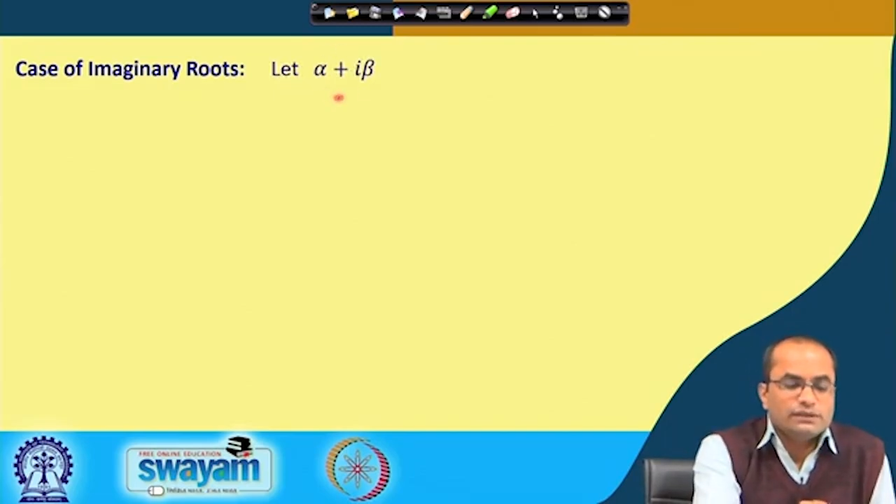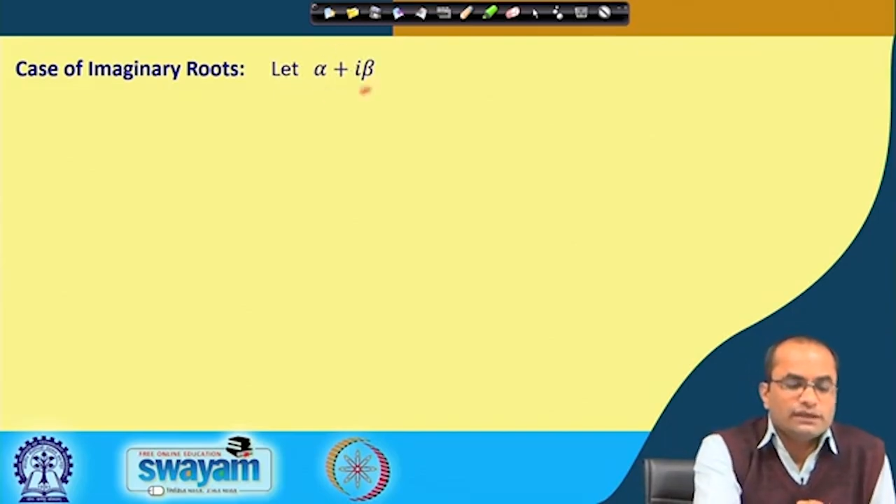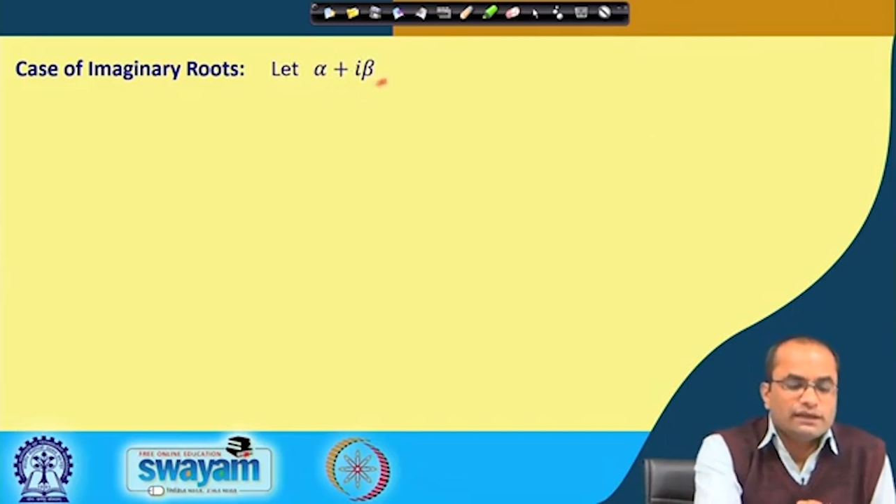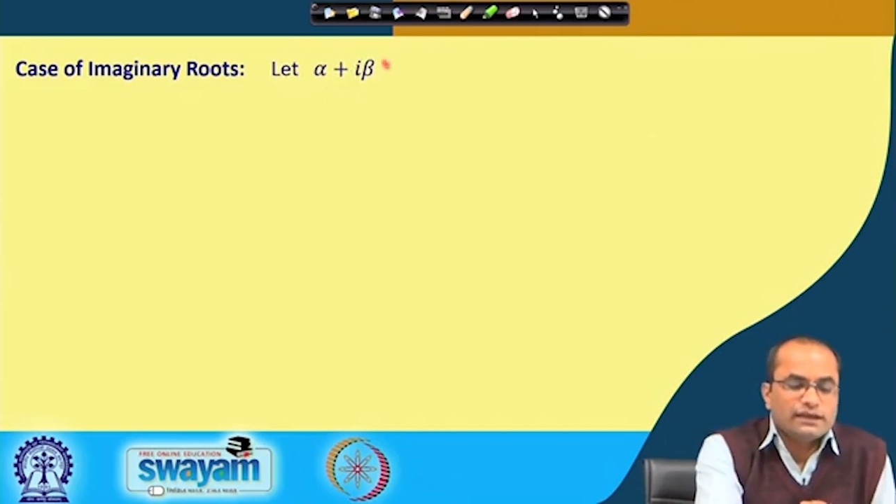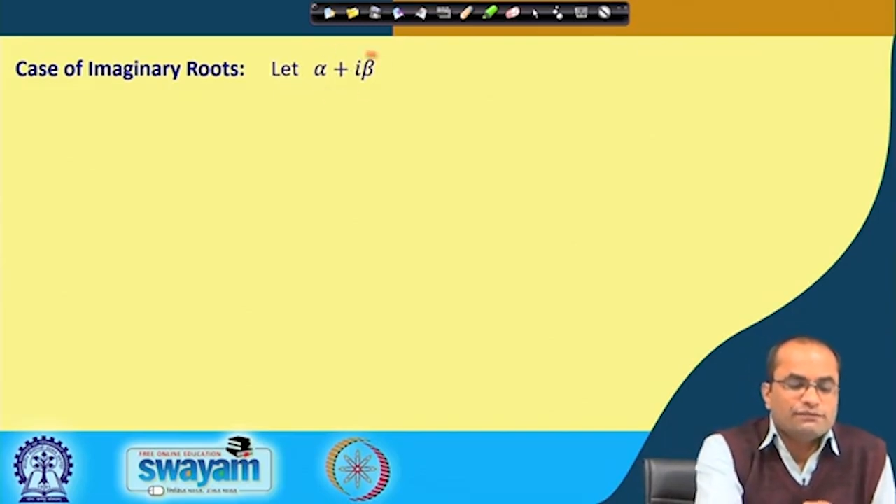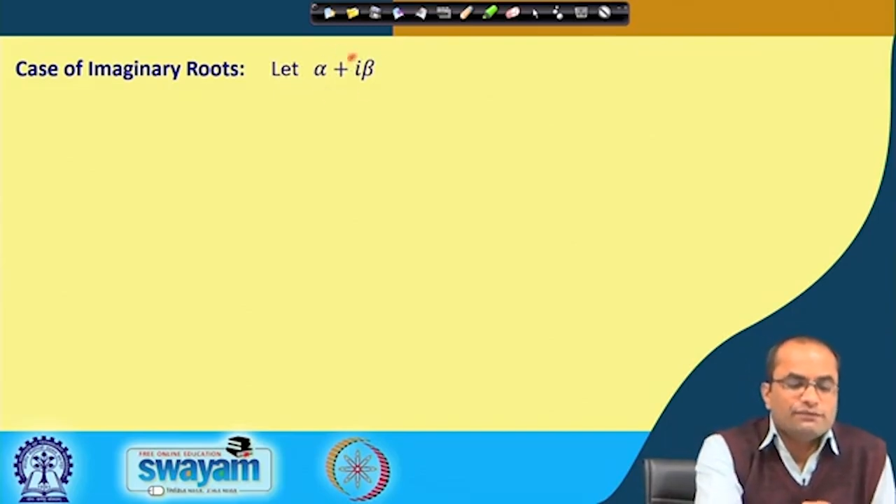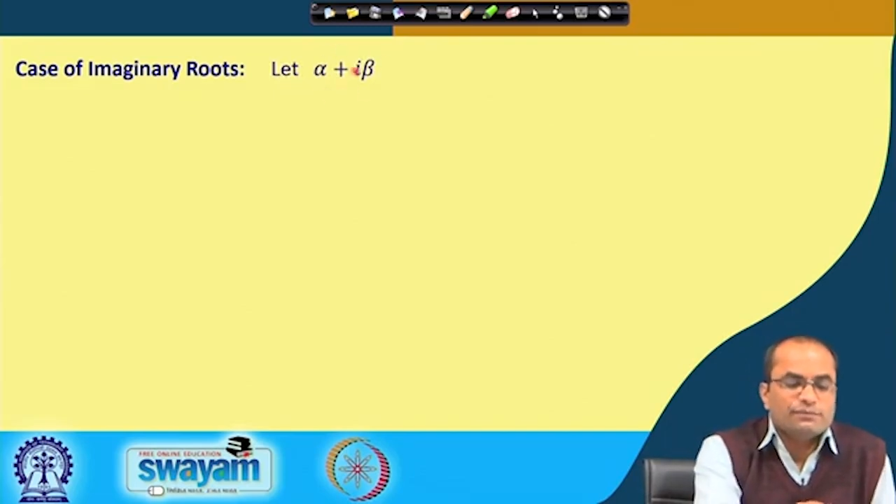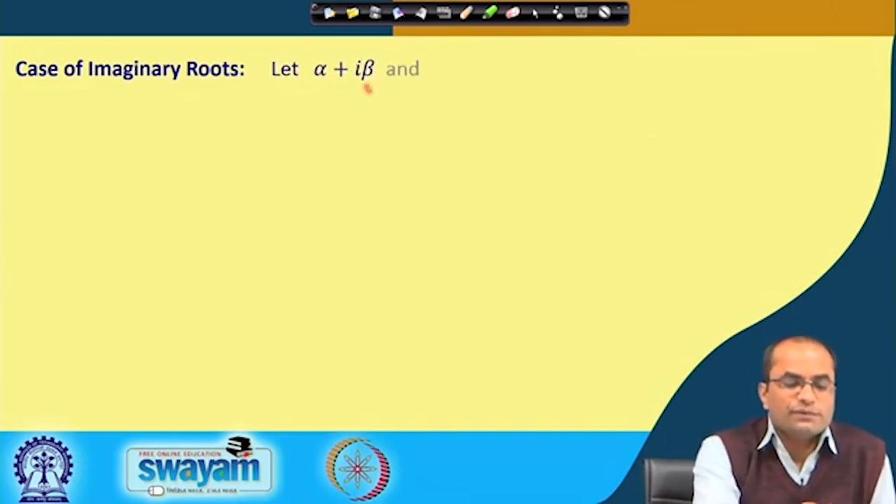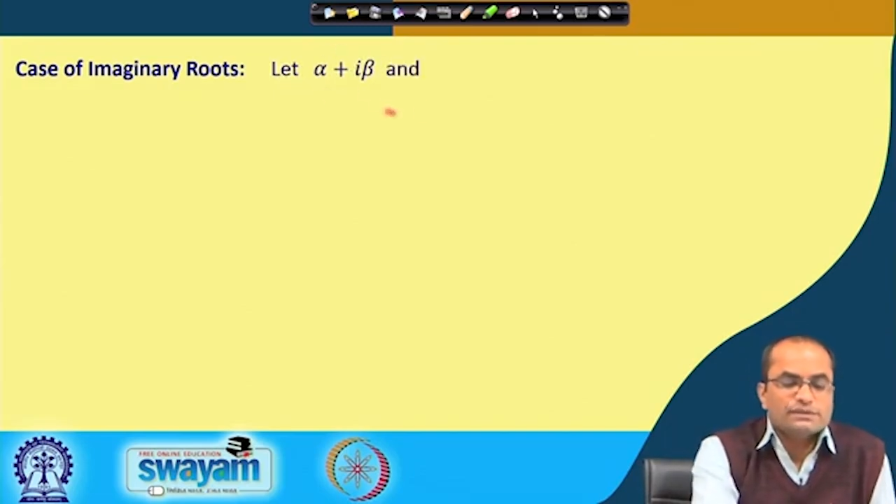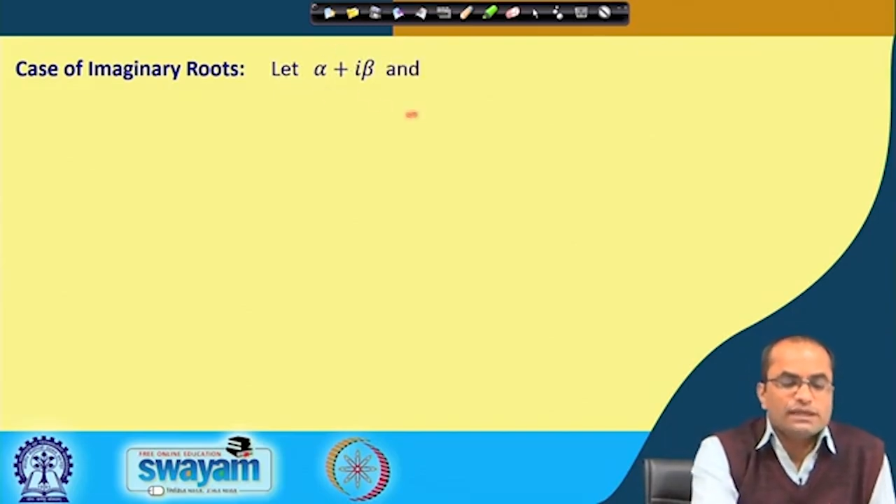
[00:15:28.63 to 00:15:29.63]
that alpha
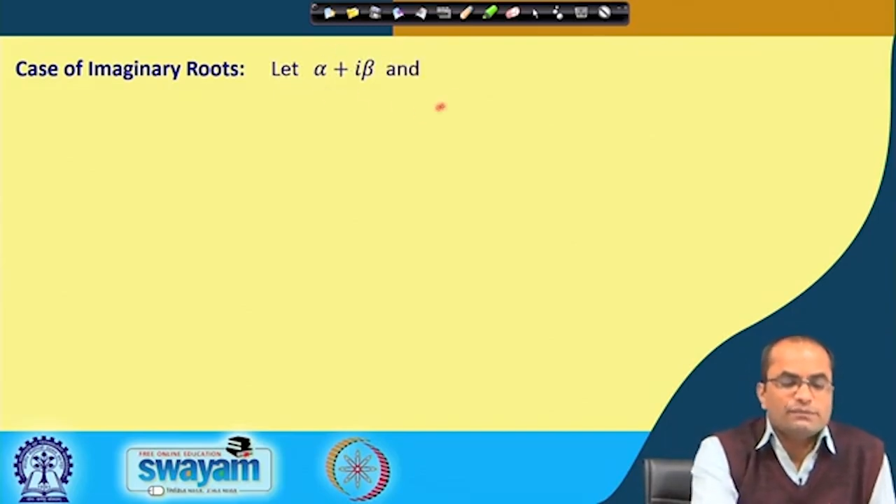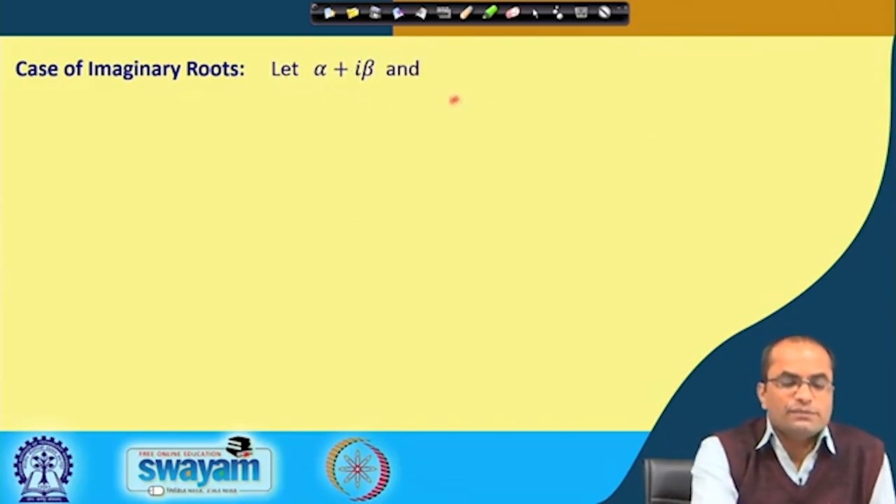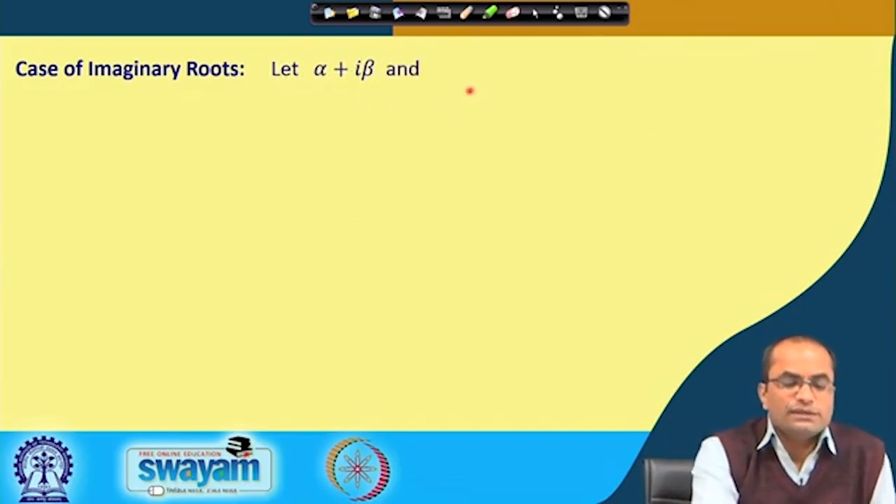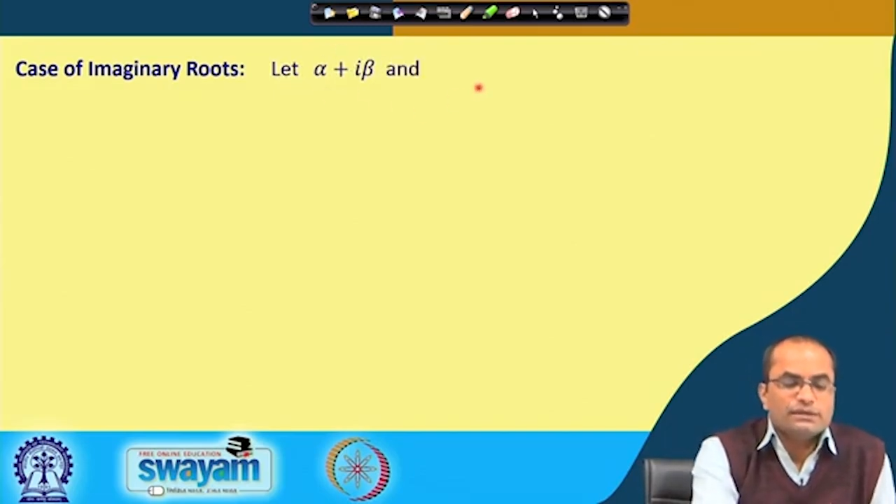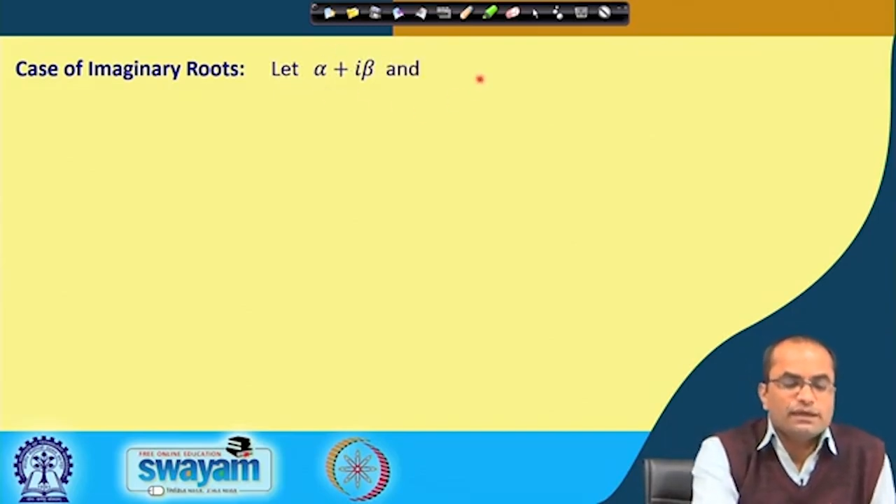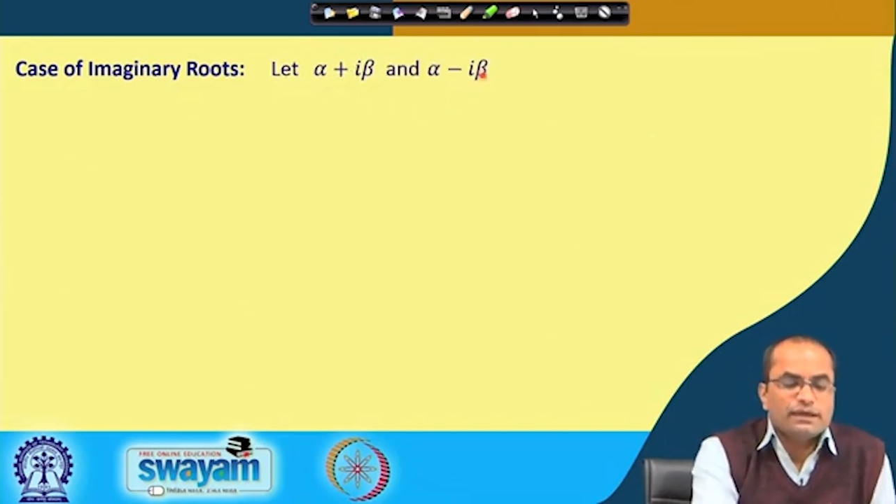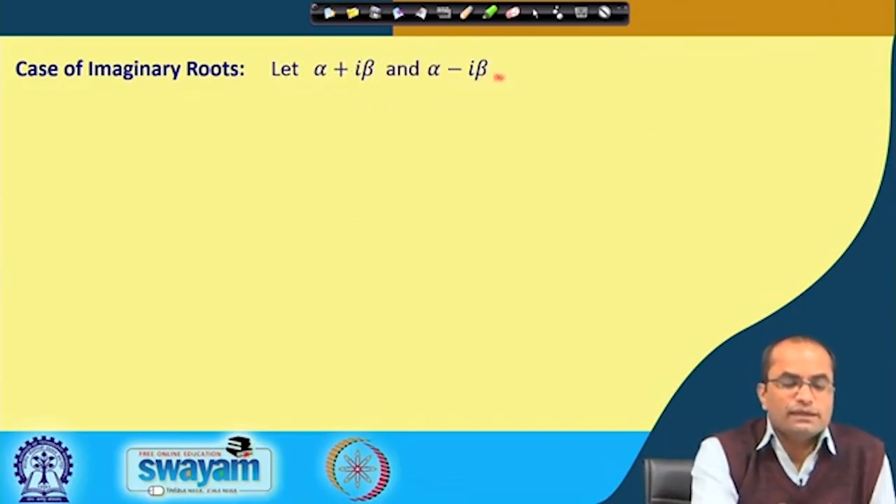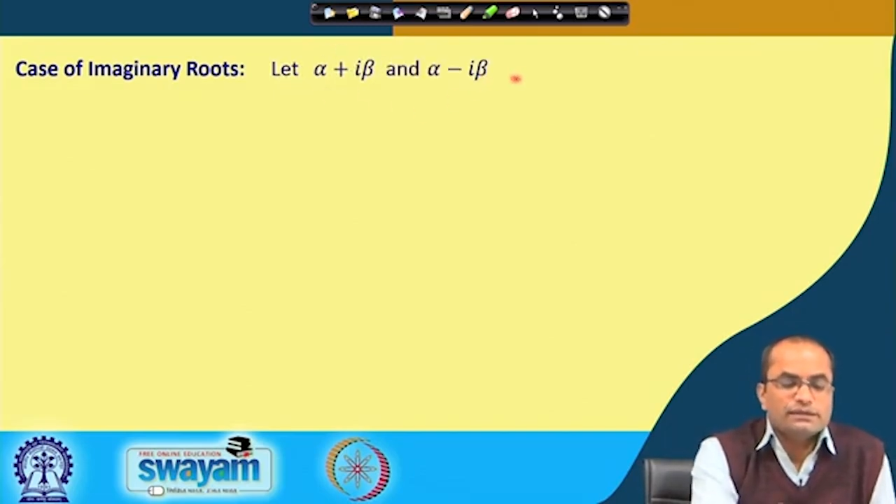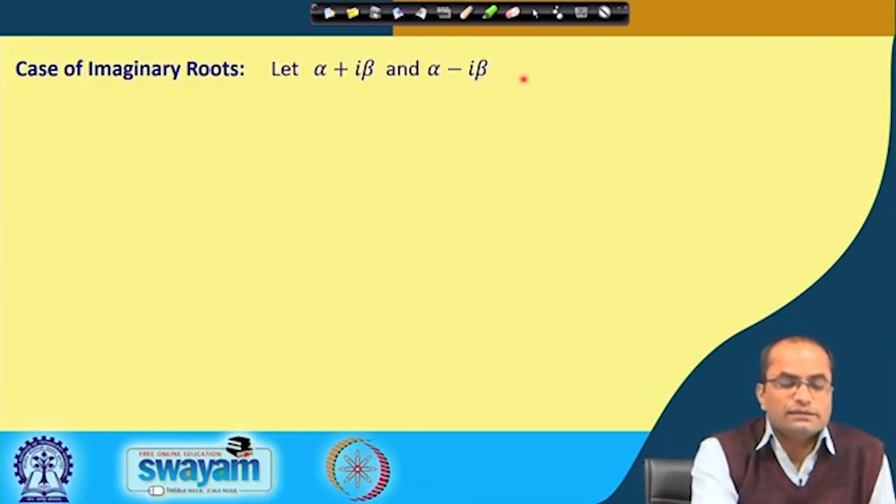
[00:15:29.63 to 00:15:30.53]
plus i beta and